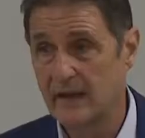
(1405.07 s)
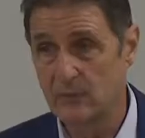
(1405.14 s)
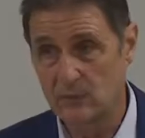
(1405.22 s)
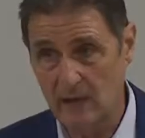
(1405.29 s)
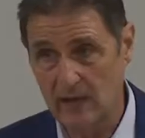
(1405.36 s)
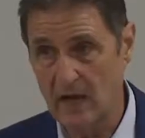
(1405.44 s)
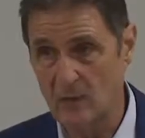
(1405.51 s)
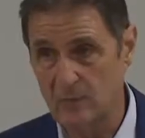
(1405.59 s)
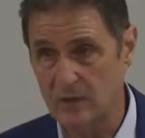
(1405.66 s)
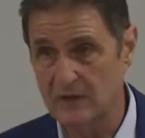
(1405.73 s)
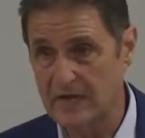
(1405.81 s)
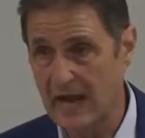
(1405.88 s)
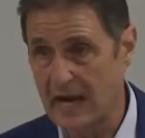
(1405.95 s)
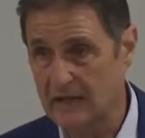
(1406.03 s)
They really help
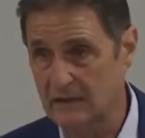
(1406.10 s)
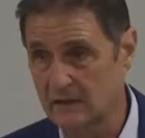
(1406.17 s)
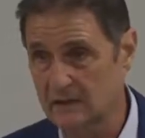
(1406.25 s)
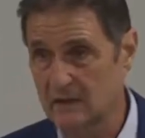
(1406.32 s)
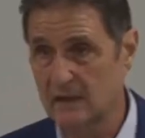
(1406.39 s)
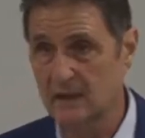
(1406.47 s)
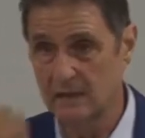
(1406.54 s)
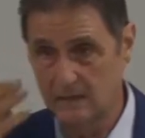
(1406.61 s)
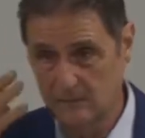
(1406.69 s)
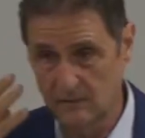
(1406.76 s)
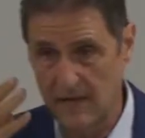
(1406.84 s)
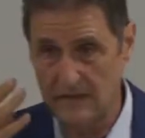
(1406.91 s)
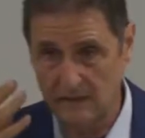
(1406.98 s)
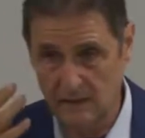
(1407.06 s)
protect the
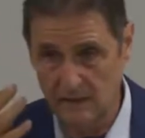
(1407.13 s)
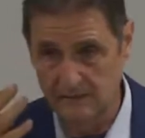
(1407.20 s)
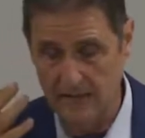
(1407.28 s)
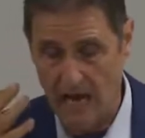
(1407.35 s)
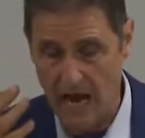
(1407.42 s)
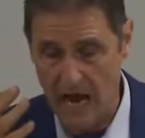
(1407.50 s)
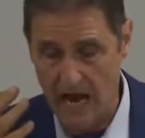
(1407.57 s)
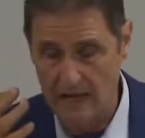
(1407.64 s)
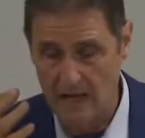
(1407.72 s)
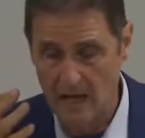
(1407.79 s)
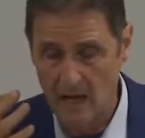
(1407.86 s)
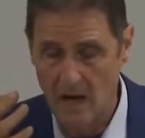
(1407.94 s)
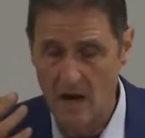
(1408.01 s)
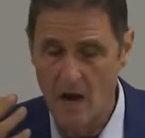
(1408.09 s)
retina of the eye.
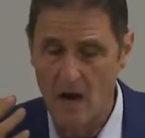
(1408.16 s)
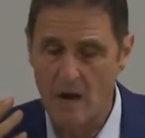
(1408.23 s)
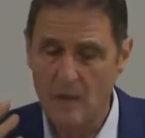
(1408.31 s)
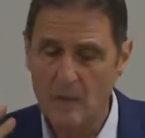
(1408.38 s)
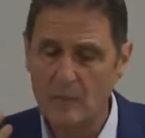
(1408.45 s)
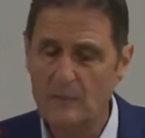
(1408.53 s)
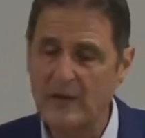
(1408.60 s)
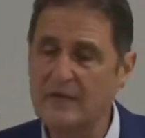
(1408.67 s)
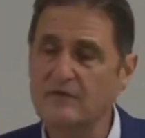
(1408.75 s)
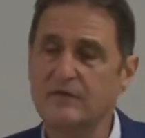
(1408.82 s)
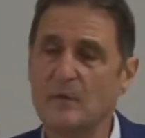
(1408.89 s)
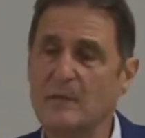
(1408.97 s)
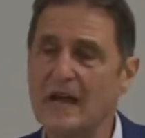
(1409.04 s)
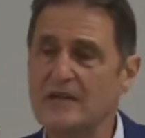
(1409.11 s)
But
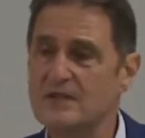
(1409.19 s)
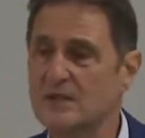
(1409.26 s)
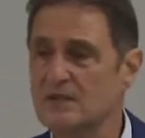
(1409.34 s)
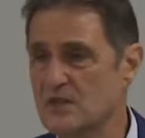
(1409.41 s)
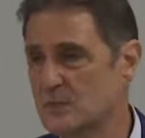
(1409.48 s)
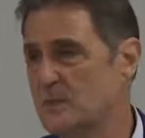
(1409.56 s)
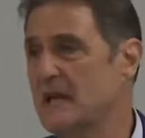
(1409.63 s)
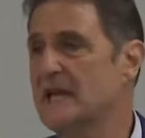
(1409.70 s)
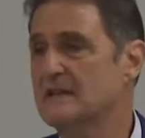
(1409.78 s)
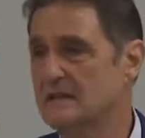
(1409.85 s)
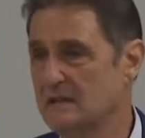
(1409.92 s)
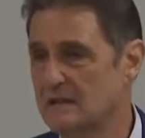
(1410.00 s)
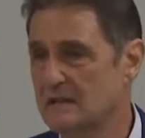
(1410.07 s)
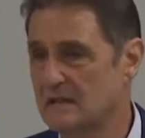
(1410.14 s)
inflammation
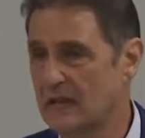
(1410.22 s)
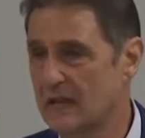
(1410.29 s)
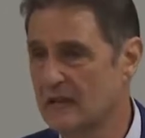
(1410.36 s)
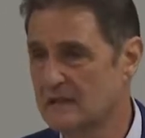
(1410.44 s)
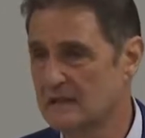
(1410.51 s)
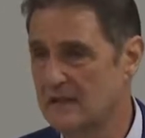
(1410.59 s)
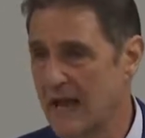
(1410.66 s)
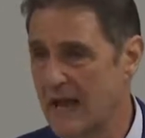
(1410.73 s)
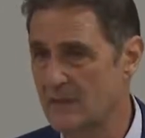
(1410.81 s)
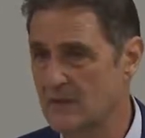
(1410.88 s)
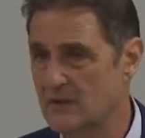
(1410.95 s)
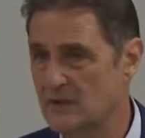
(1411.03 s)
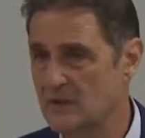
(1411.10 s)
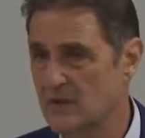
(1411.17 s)
speeds its
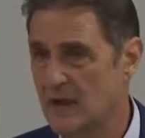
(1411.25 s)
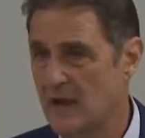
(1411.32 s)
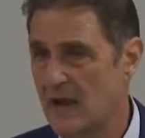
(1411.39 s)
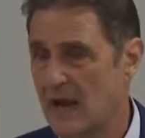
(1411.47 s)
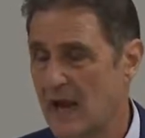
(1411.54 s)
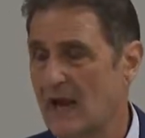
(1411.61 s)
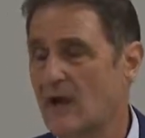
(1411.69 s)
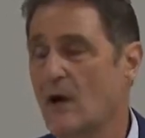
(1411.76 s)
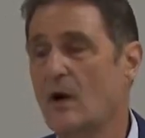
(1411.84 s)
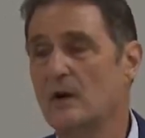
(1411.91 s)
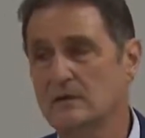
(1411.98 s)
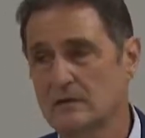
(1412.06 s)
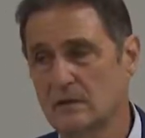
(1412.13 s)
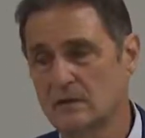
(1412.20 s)
damage. It
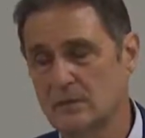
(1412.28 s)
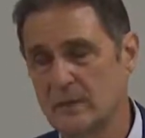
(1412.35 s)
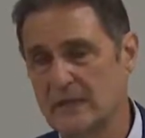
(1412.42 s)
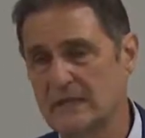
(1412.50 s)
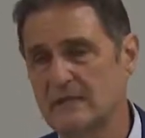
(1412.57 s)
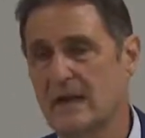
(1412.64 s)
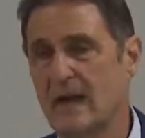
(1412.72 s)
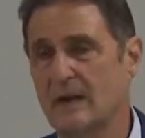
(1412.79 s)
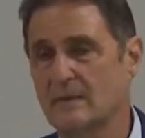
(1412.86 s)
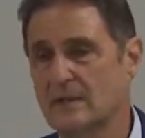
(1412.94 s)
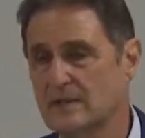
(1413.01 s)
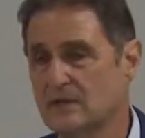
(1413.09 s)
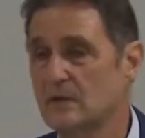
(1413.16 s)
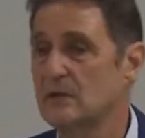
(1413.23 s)
also speeds
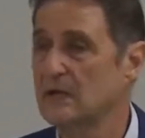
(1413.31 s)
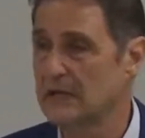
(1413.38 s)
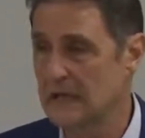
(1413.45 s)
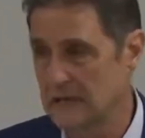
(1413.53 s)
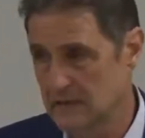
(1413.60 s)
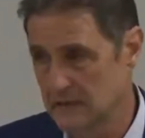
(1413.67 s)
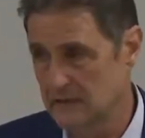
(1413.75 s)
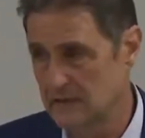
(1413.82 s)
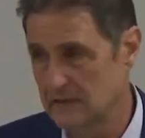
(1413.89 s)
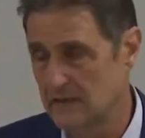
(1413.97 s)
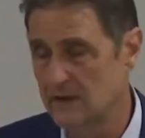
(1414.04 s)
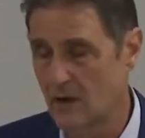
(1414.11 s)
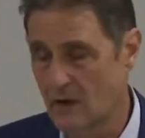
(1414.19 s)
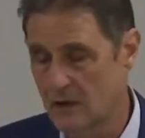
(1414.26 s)
damage to the kidneys
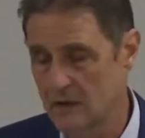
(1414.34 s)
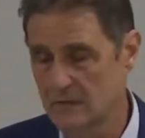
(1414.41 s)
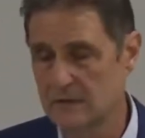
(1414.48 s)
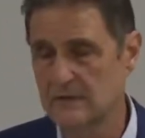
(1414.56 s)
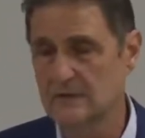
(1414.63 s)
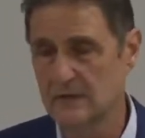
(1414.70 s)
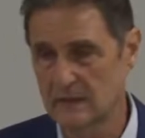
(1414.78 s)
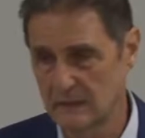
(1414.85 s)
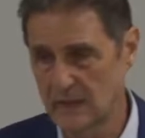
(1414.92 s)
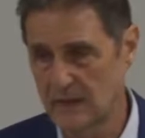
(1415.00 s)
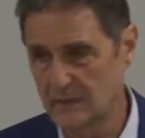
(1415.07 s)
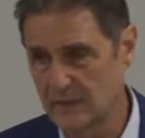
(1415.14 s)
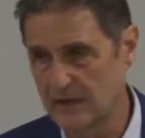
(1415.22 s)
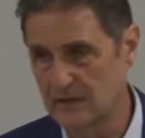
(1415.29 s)
and the arteries in
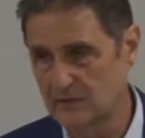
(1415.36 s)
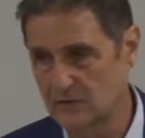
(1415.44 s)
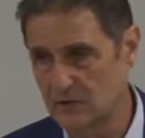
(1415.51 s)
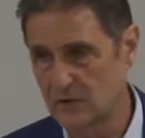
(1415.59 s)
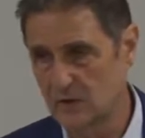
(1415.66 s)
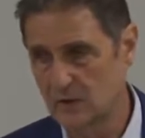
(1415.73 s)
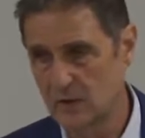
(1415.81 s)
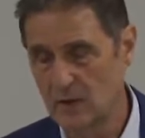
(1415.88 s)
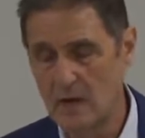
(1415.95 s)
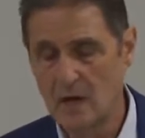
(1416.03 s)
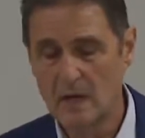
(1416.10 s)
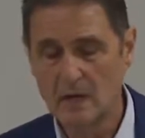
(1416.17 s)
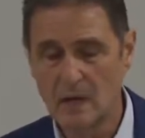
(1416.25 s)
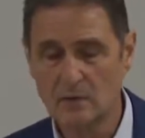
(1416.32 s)
diabetes too.
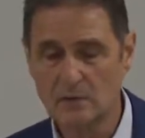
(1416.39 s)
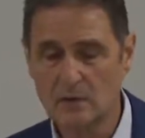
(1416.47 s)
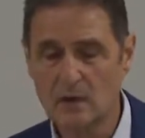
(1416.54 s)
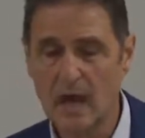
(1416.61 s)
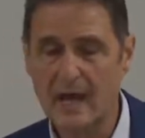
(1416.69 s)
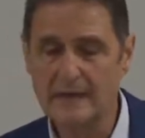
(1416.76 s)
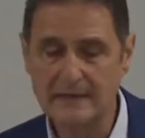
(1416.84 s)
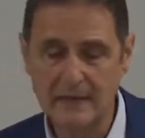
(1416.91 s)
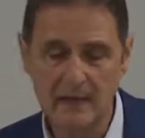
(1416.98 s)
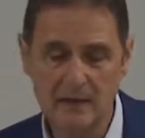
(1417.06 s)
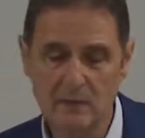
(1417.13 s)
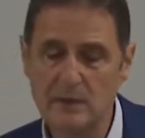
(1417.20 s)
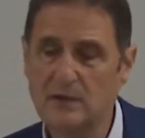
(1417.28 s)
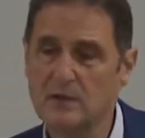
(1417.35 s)
A good
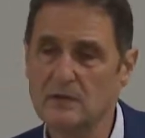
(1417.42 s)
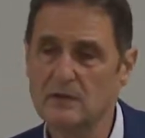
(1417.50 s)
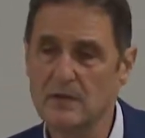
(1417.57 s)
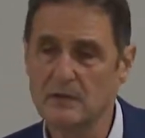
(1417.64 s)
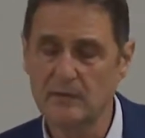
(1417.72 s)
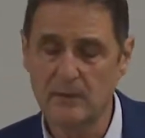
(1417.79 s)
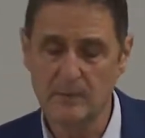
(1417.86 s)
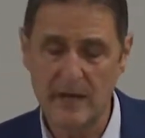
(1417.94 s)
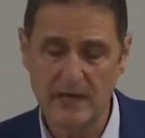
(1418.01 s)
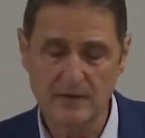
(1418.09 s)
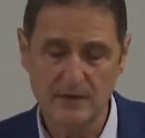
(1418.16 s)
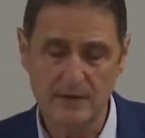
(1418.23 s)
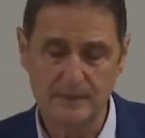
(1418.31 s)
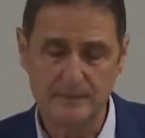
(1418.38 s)
idea to reduce
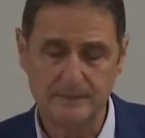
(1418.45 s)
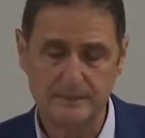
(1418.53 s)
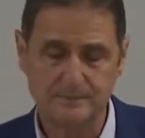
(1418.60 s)
inflammation.